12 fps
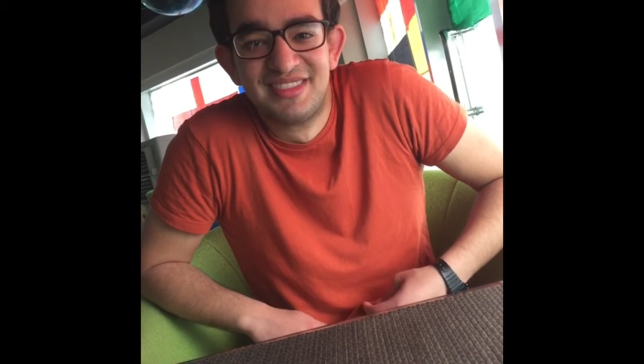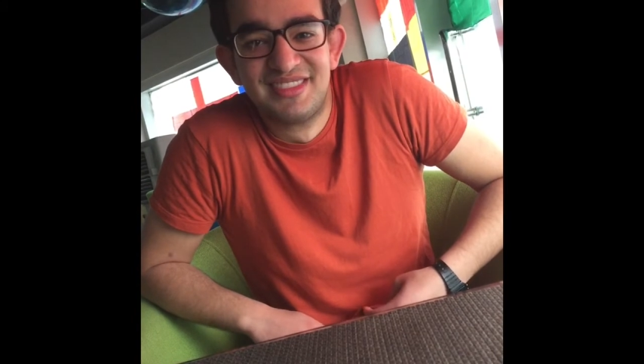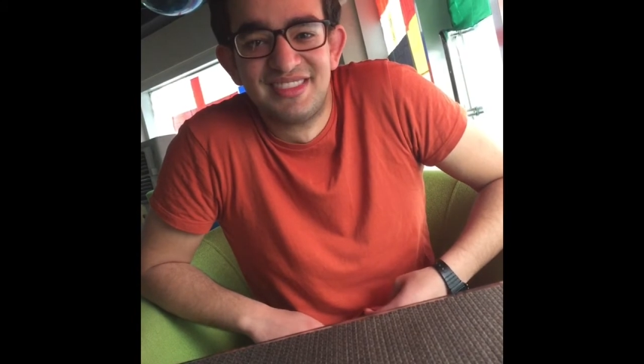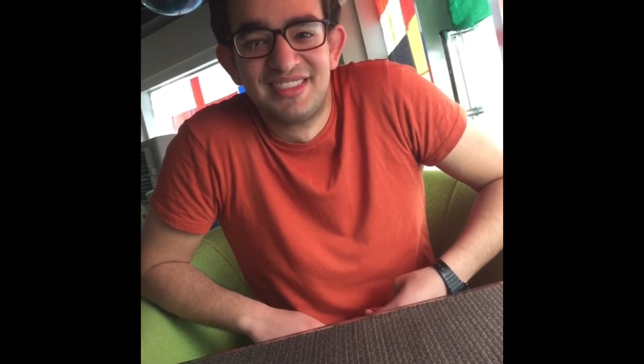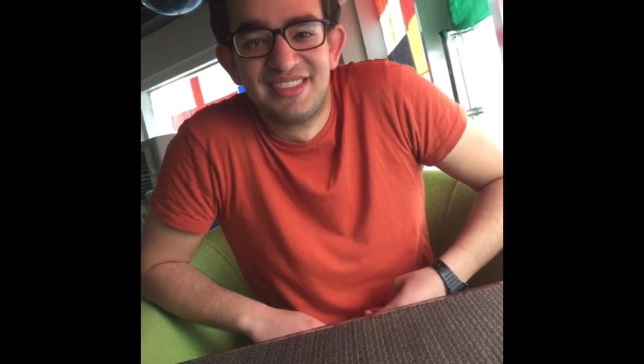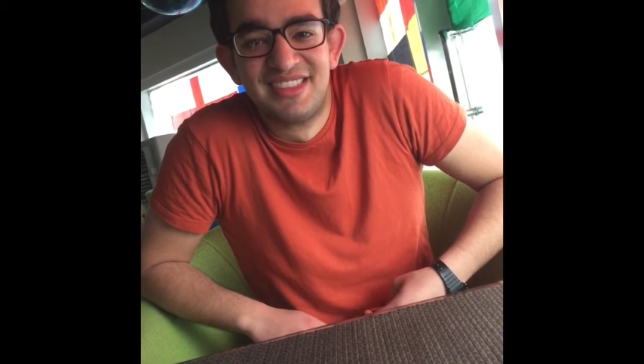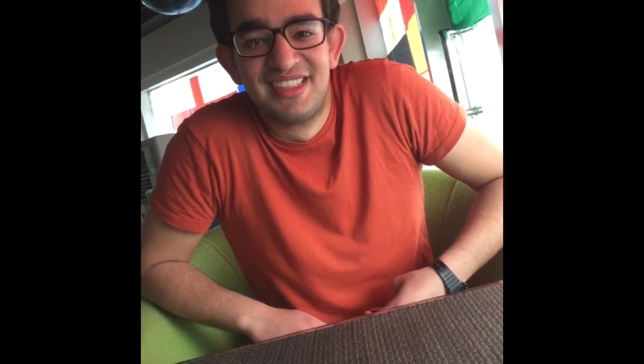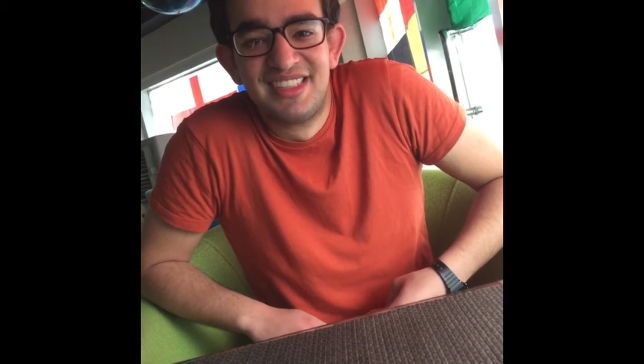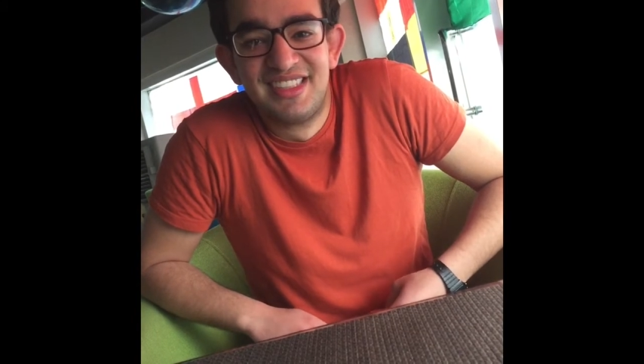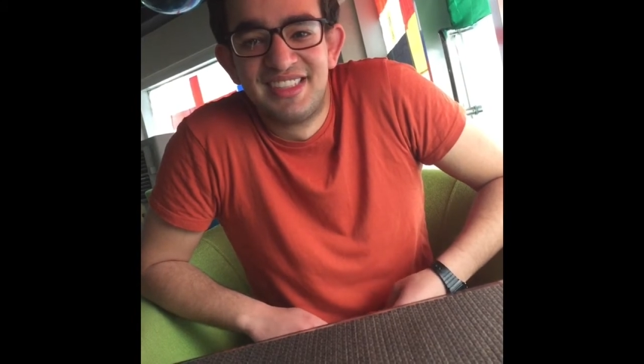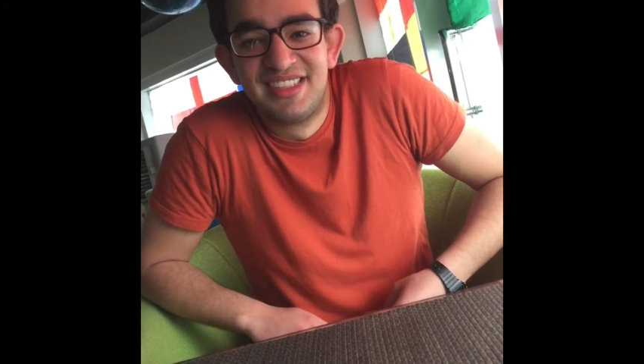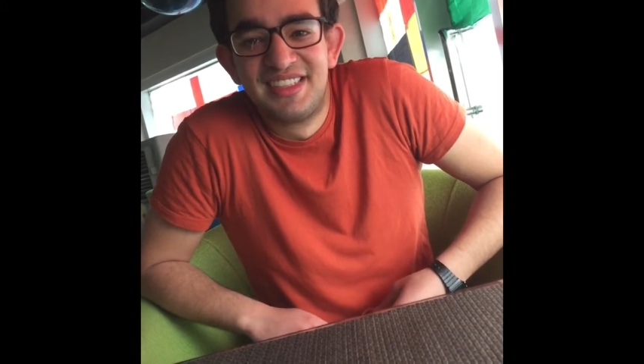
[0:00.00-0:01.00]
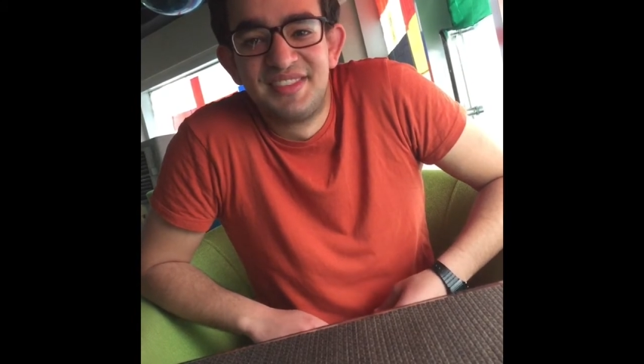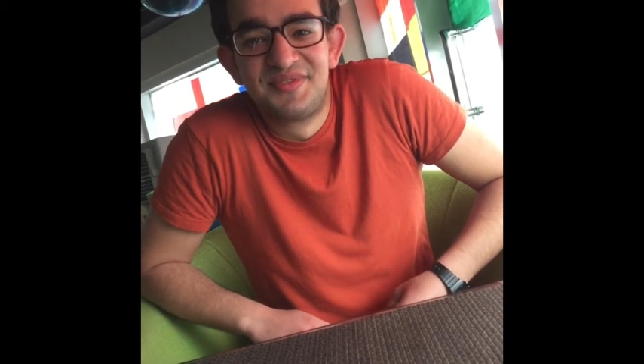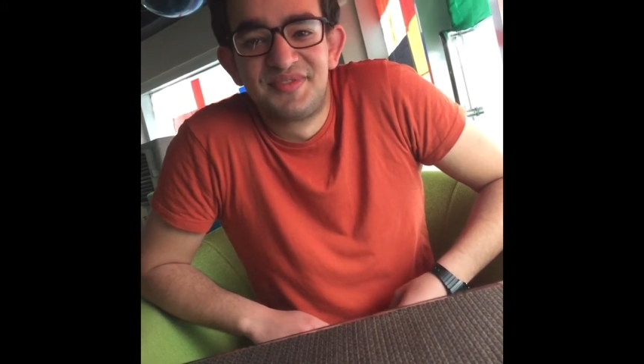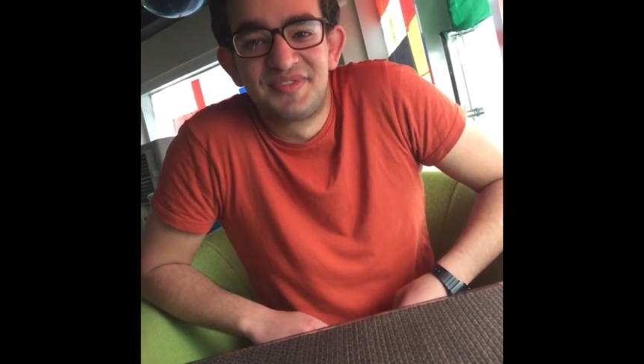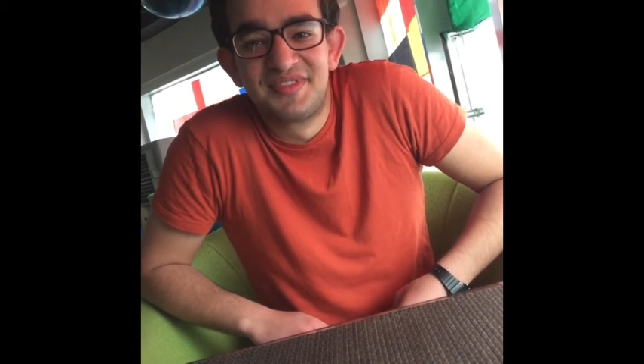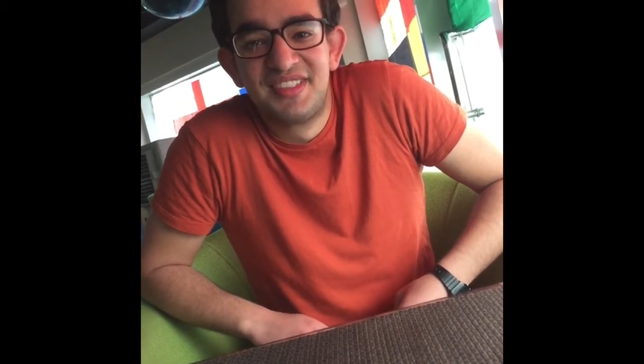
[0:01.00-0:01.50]
Okay. If you
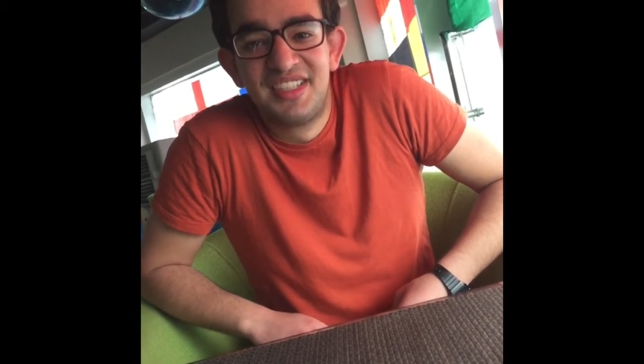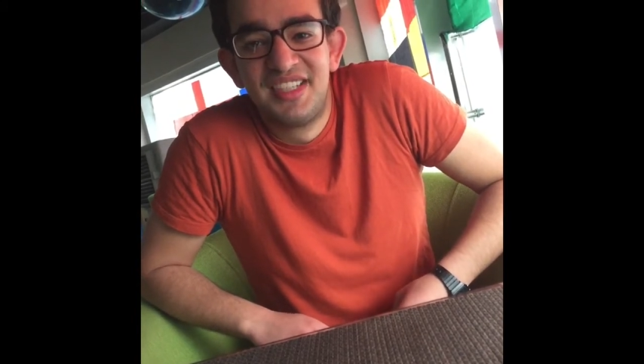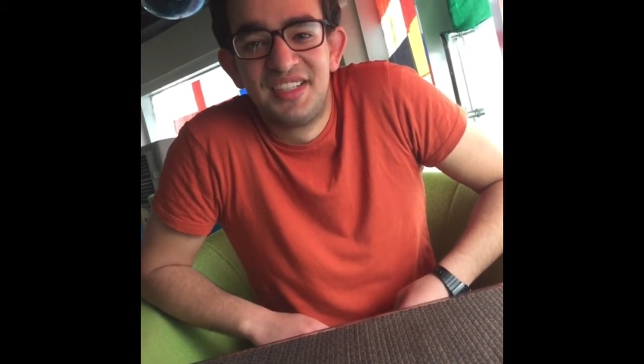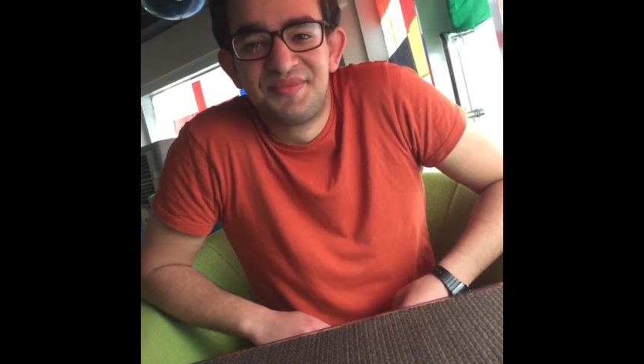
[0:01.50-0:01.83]
had magical